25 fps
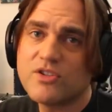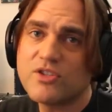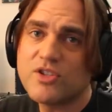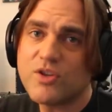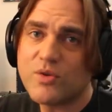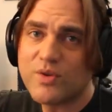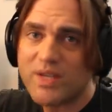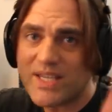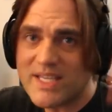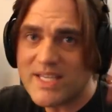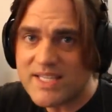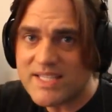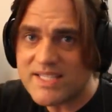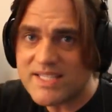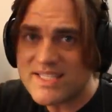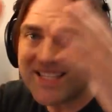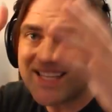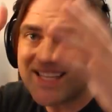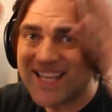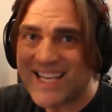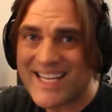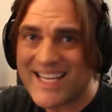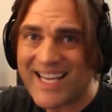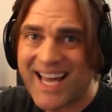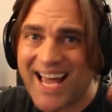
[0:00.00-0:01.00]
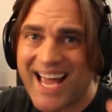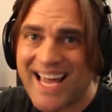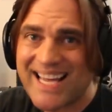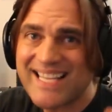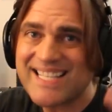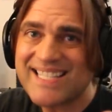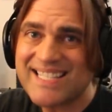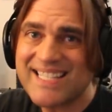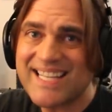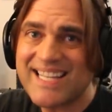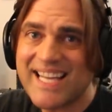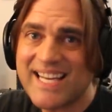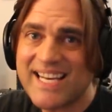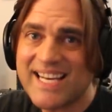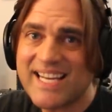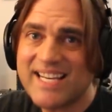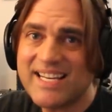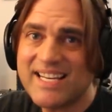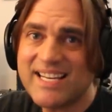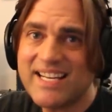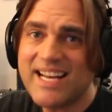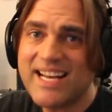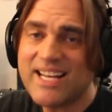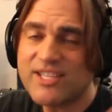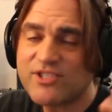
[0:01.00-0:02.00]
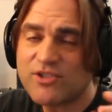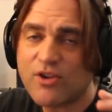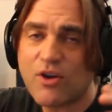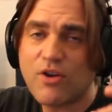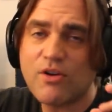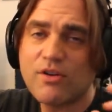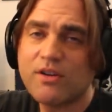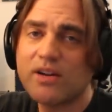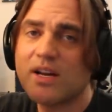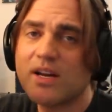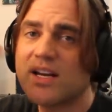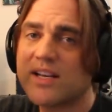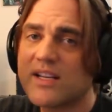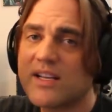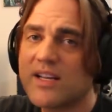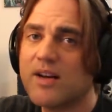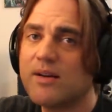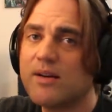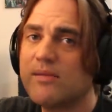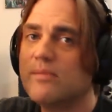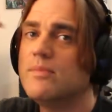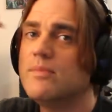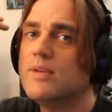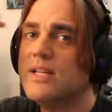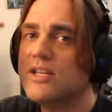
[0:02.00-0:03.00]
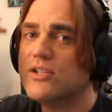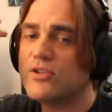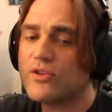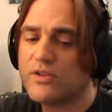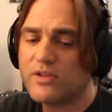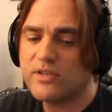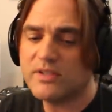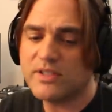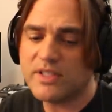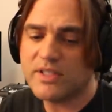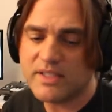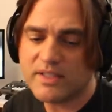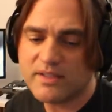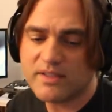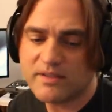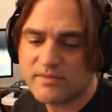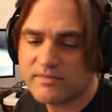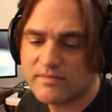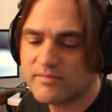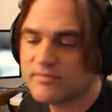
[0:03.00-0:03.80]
so he's like isolated. It's all got to come internally.